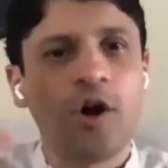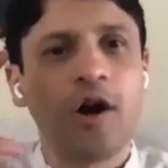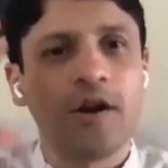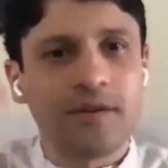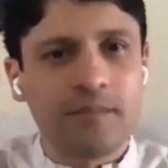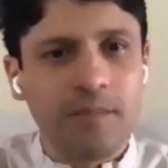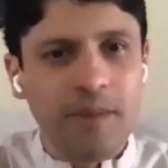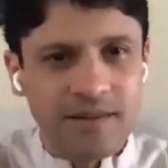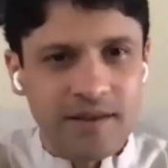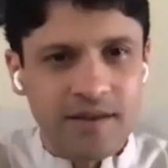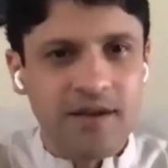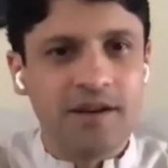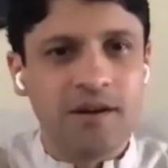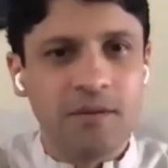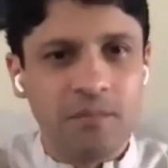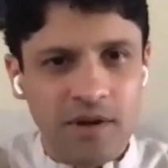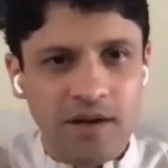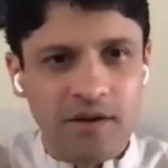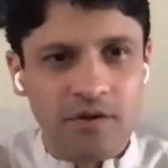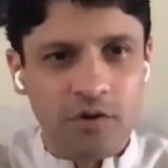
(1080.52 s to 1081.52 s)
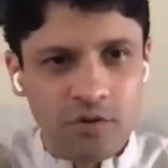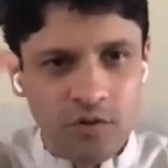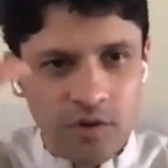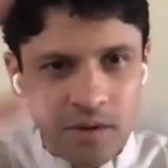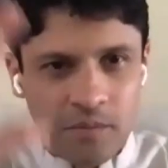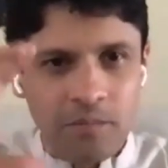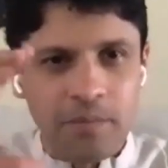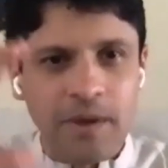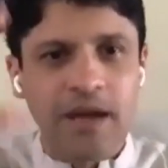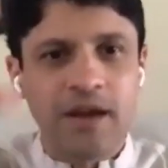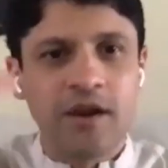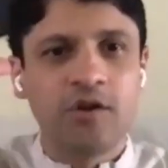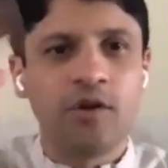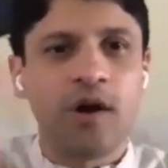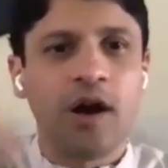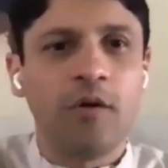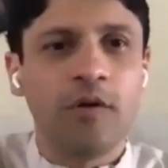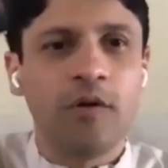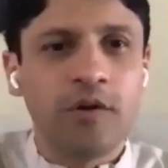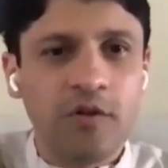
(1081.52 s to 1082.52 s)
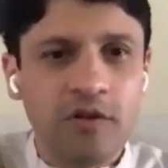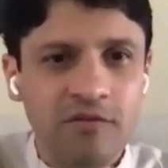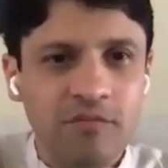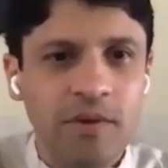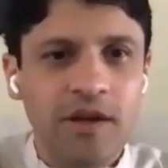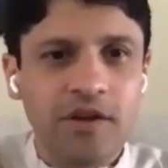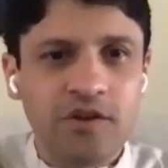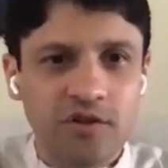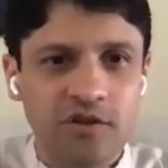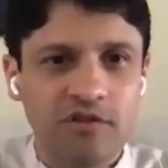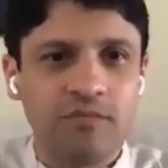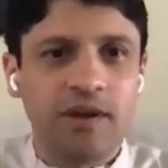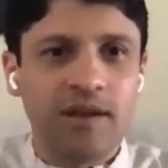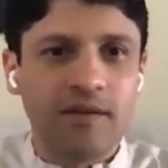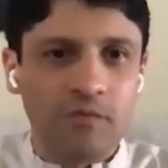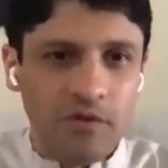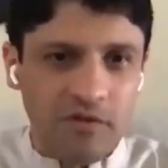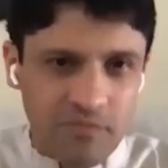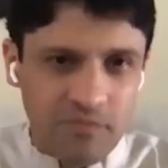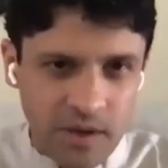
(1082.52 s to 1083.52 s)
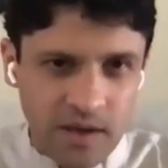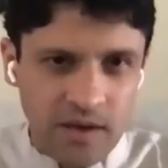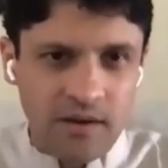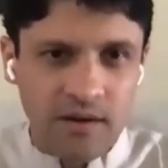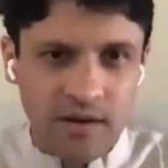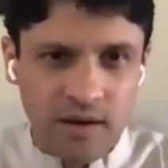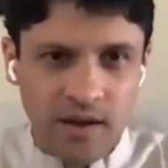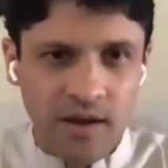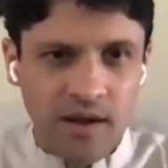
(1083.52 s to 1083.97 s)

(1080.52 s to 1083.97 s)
A thought makes it incomplete. Could you compare it to how it could have been, should have been, would have been?